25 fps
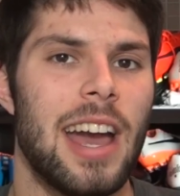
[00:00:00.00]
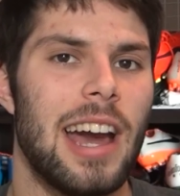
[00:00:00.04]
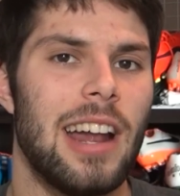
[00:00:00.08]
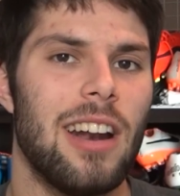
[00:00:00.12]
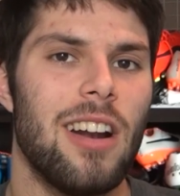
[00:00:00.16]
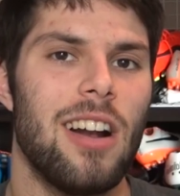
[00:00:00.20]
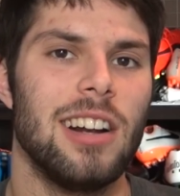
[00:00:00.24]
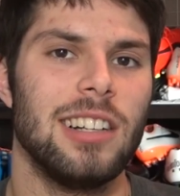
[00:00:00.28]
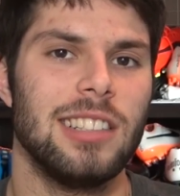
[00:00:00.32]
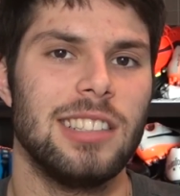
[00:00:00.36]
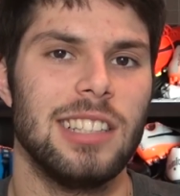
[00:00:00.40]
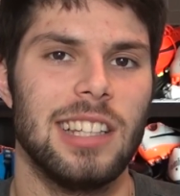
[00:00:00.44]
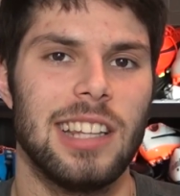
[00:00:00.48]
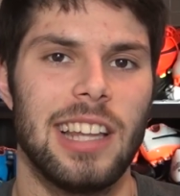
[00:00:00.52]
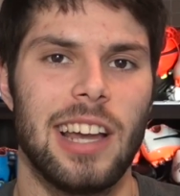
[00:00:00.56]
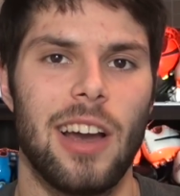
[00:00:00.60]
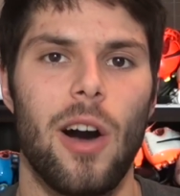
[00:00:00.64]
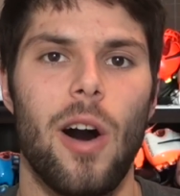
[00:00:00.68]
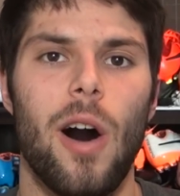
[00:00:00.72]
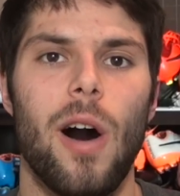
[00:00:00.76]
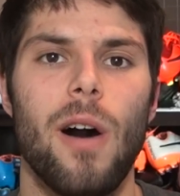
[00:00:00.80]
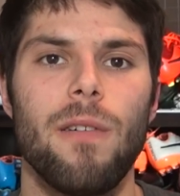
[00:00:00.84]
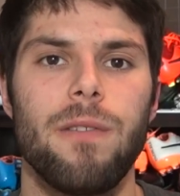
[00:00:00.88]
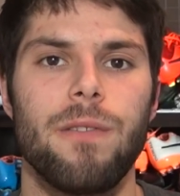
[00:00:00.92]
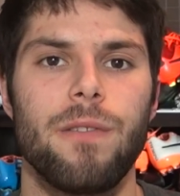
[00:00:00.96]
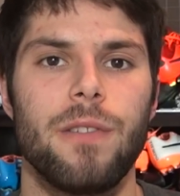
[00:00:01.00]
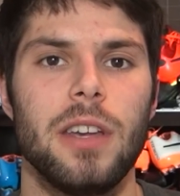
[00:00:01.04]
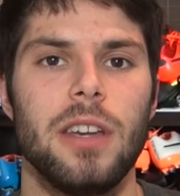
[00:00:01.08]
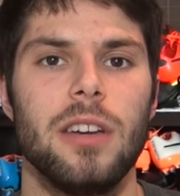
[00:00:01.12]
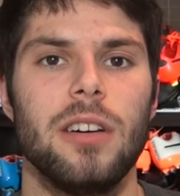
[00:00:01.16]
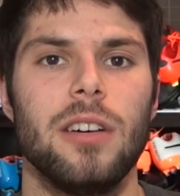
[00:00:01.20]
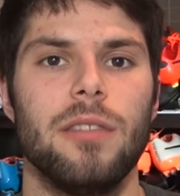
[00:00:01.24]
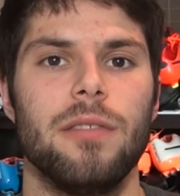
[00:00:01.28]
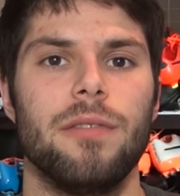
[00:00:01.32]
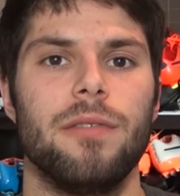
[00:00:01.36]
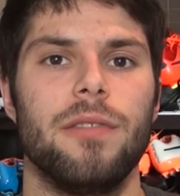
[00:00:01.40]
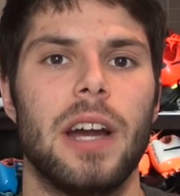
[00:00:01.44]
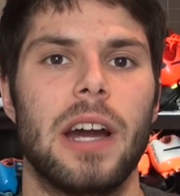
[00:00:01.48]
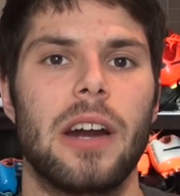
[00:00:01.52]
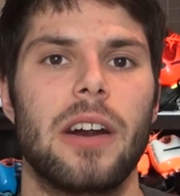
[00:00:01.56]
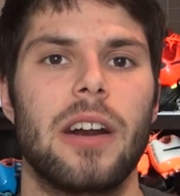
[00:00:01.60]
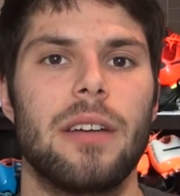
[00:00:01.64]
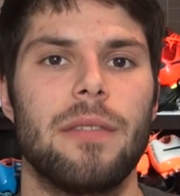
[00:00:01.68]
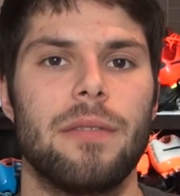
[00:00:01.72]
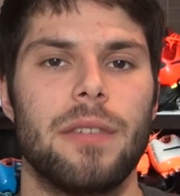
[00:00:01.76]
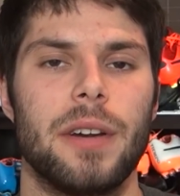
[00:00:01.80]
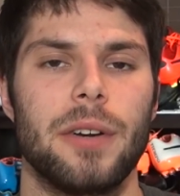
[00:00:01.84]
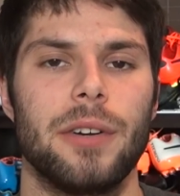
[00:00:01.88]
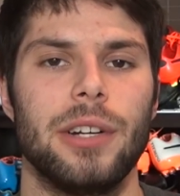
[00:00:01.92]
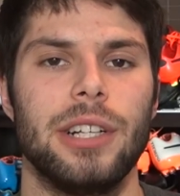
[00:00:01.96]
and honestly they all feel
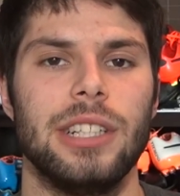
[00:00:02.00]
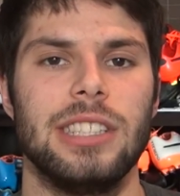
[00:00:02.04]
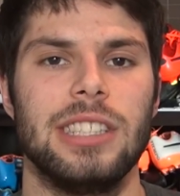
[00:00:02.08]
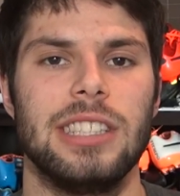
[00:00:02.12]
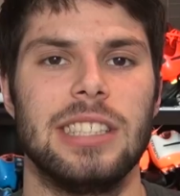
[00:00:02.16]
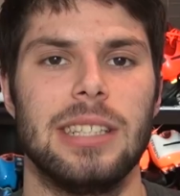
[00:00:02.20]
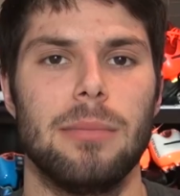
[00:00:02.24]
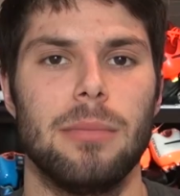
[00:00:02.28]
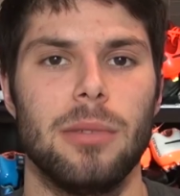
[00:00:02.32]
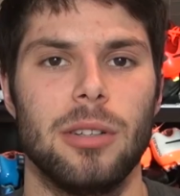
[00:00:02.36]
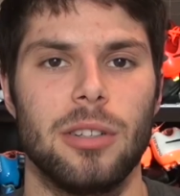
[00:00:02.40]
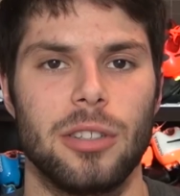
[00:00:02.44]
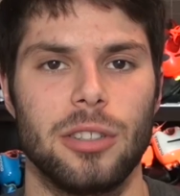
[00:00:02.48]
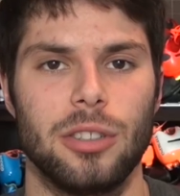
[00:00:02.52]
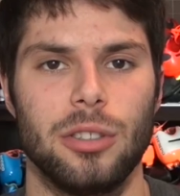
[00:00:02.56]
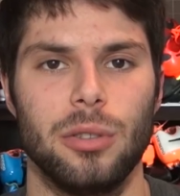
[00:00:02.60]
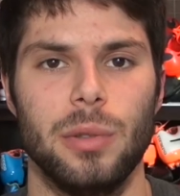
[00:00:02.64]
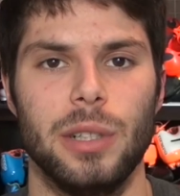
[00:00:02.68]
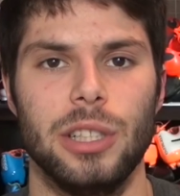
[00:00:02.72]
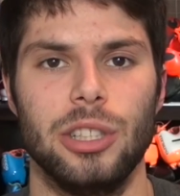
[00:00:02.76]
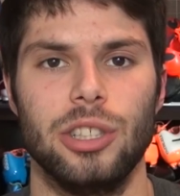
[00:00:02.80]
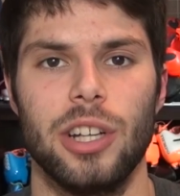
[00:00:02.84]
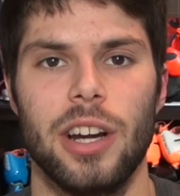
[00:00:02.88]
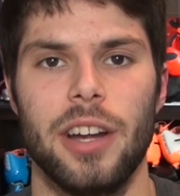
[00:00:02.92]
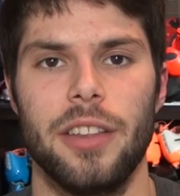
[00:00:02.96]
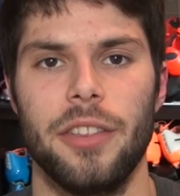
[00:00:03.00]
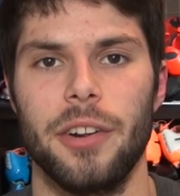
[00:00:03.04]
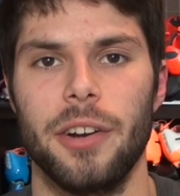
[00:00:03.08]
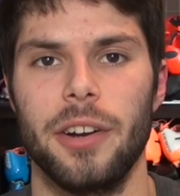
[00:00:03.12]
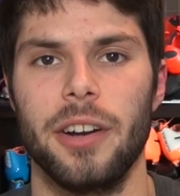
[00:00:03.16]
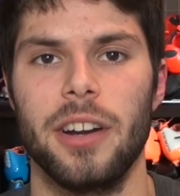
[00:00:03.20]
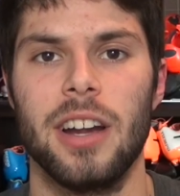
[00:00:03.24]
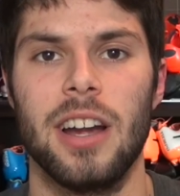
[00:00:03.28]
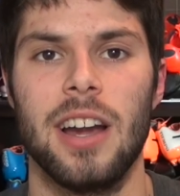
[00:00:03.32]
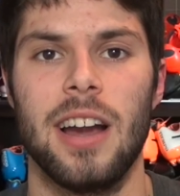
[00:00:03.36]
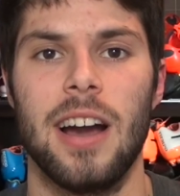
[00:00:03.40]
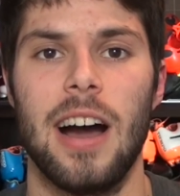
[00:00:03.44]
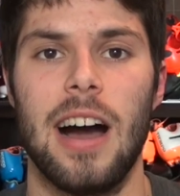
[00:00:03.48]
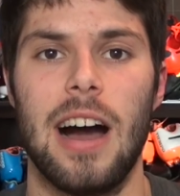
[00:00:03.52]
very, very similar to each other.